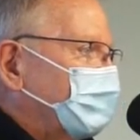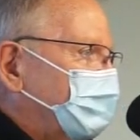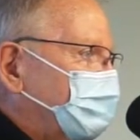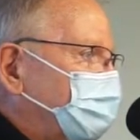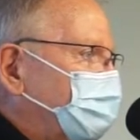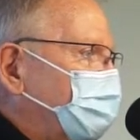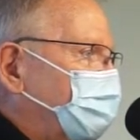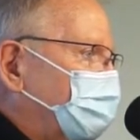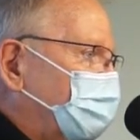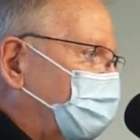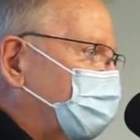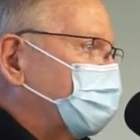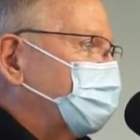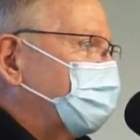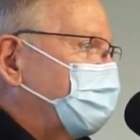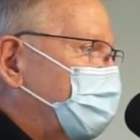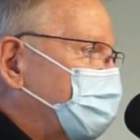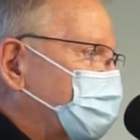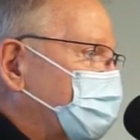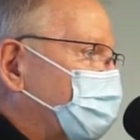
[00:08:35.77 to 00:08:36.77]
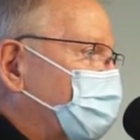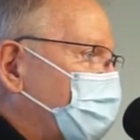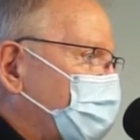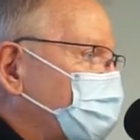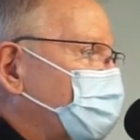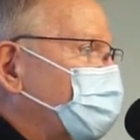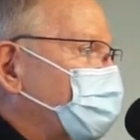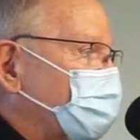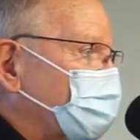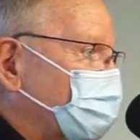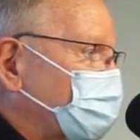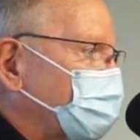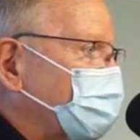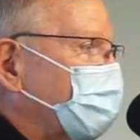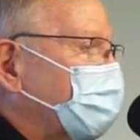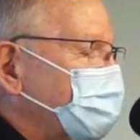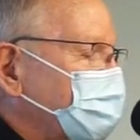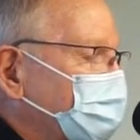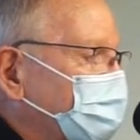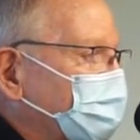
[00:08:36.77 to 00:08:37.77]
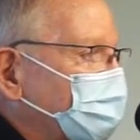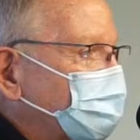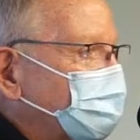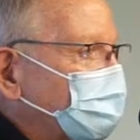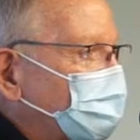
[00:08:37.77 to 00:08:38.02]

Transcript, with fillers: to be listed as a registered site yet.